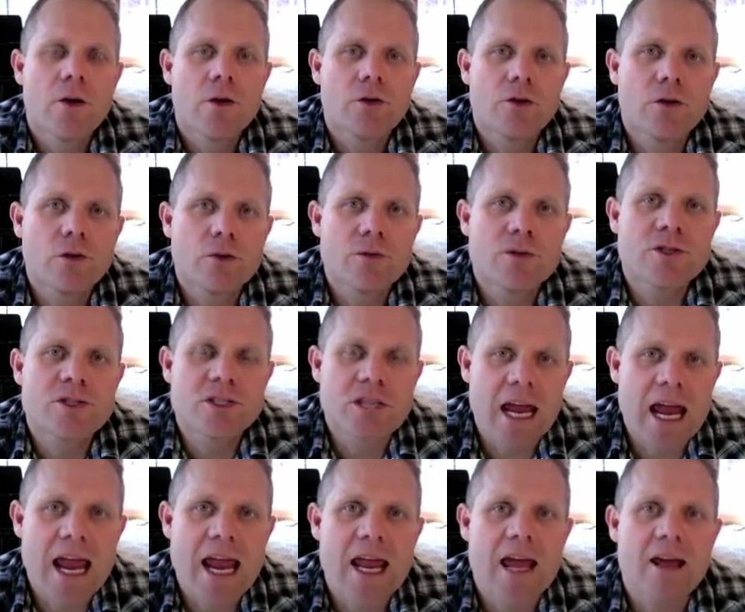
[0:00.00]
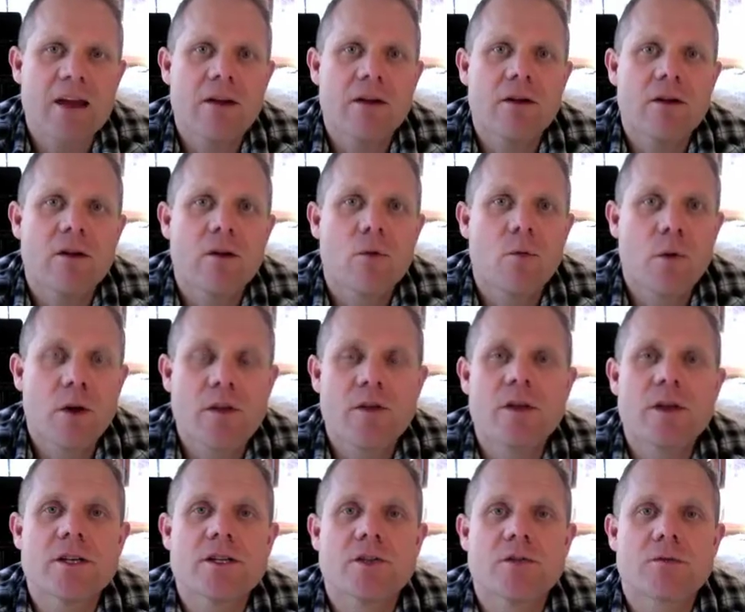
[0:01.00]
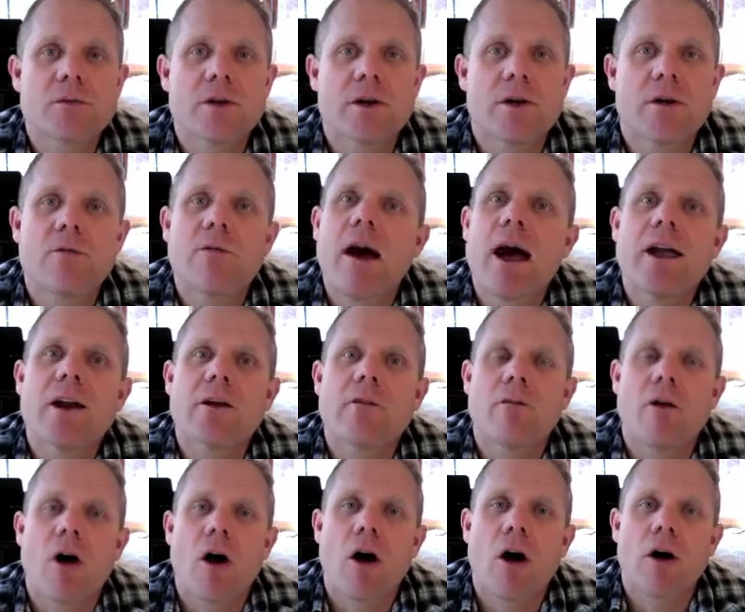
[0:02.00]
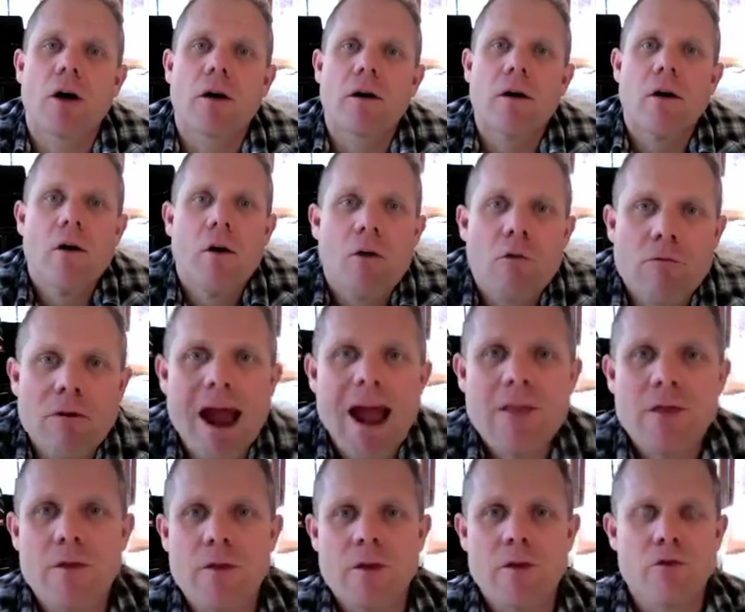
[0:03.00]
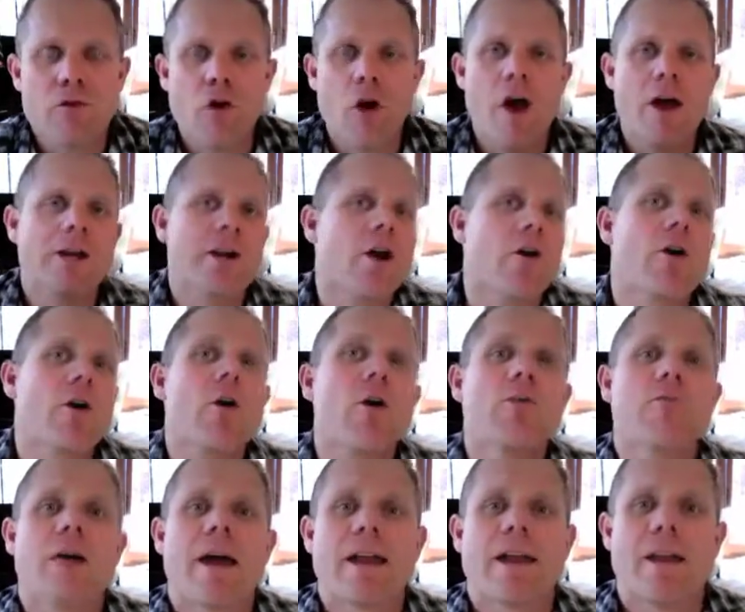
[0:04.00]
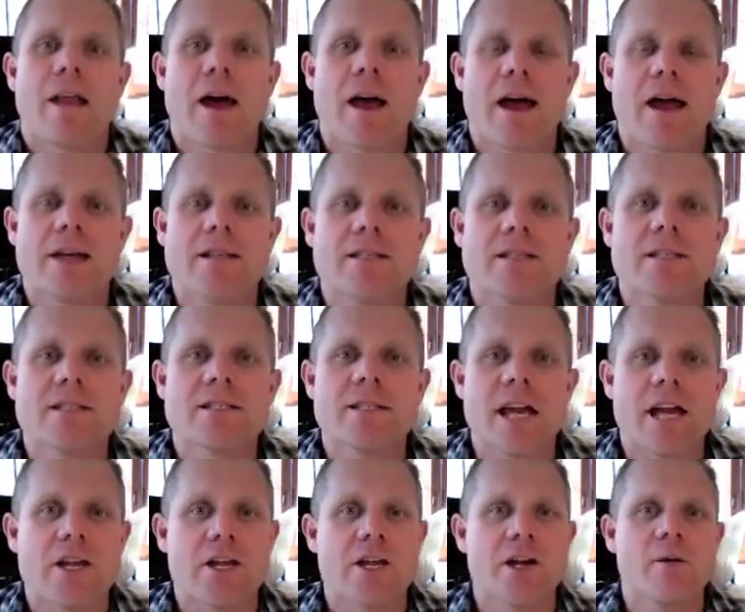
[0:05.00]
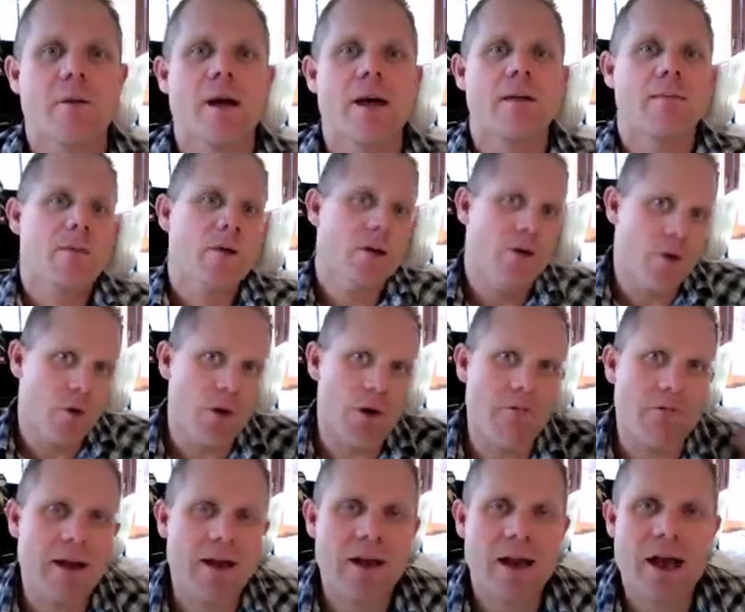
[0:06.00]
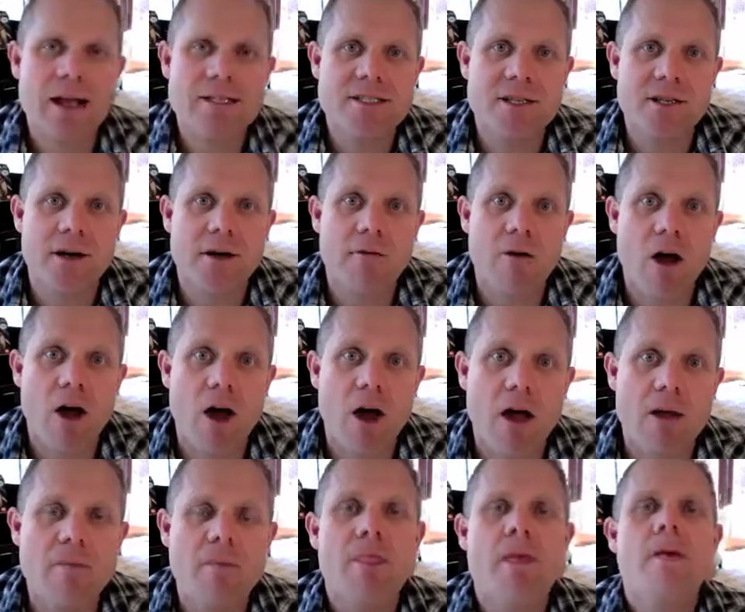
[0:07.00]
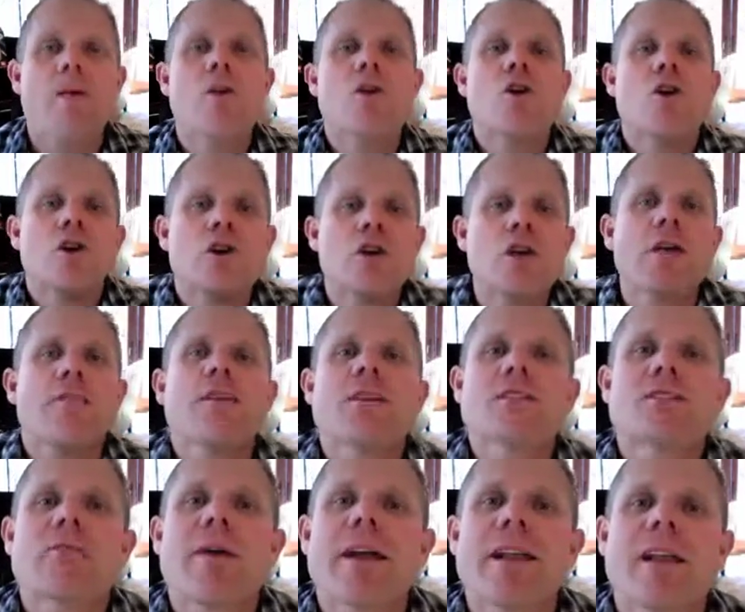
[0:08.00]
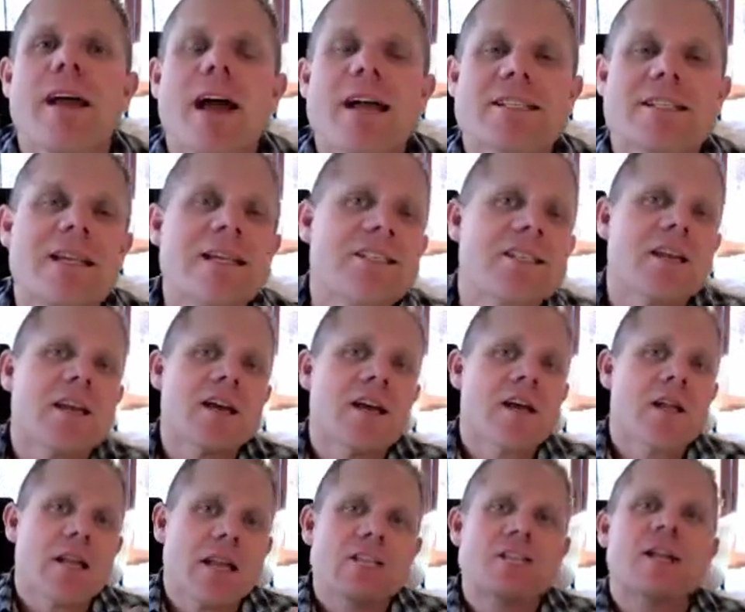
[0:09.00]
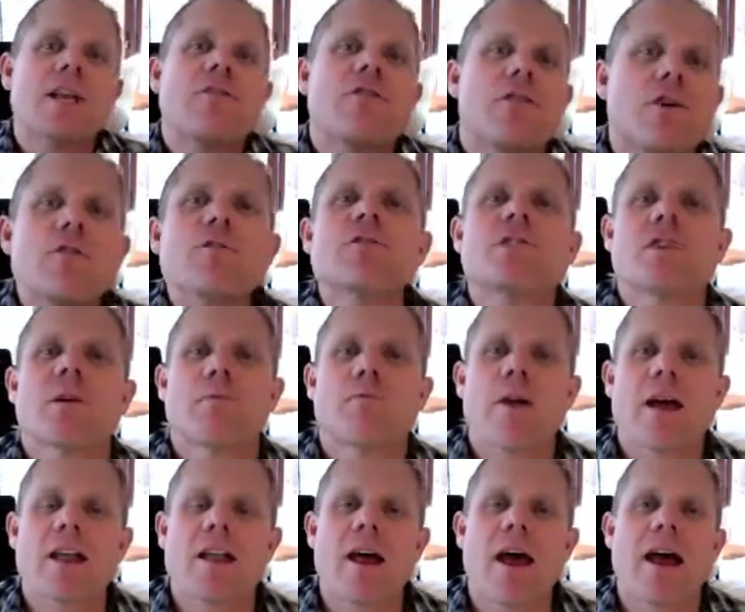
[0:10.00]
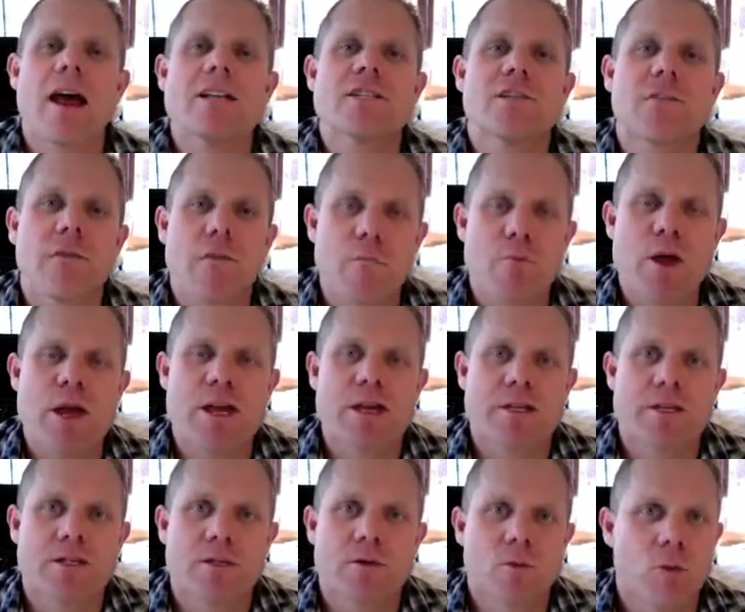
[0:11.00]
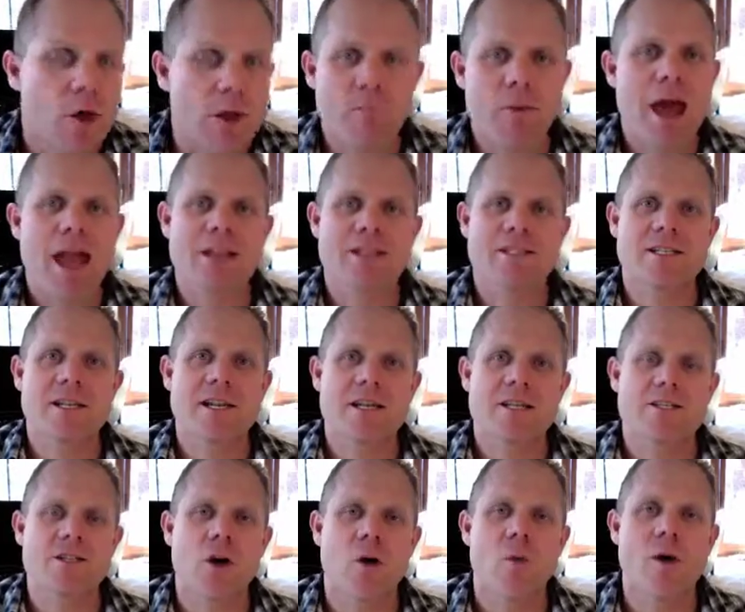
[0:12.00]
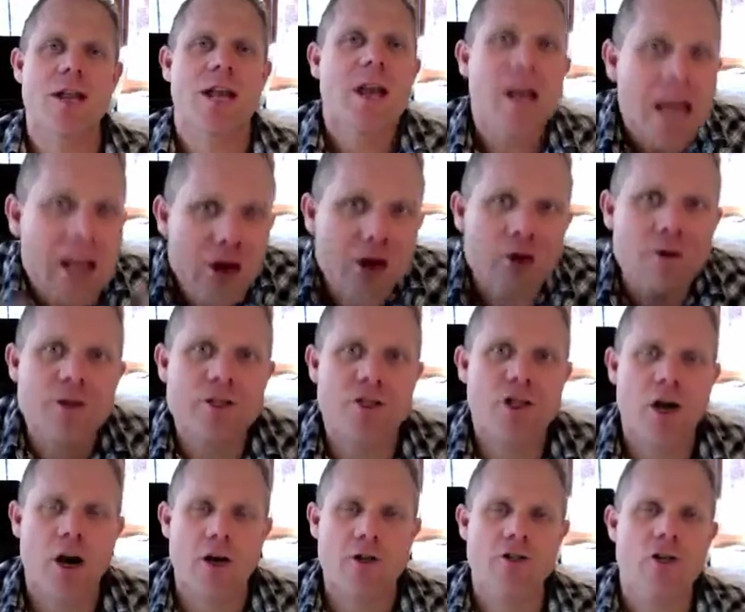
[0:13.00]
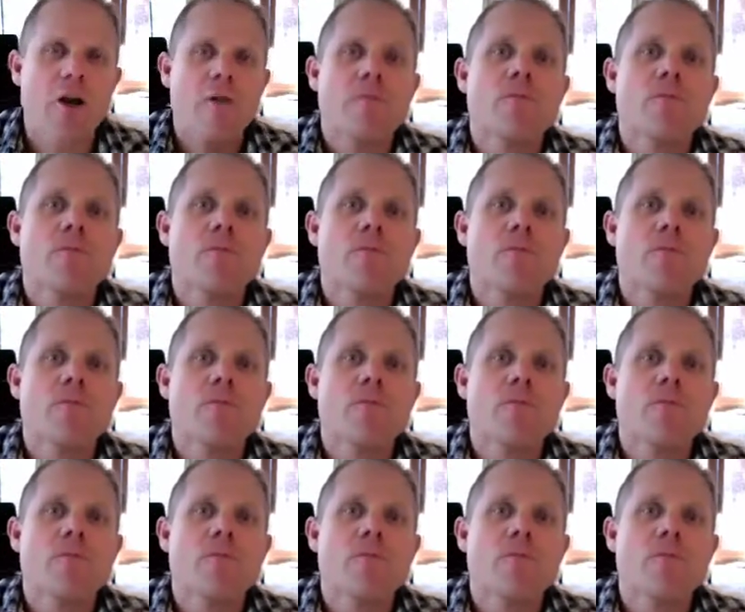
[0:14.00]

to stand with Israel, right or wrong, rather than drawing our own red lines and saying, you know what, you want red lines in Iran? Give us red lines. Let's give you some red lines for peace. Well, the Palestinians don't want it. You're in charge.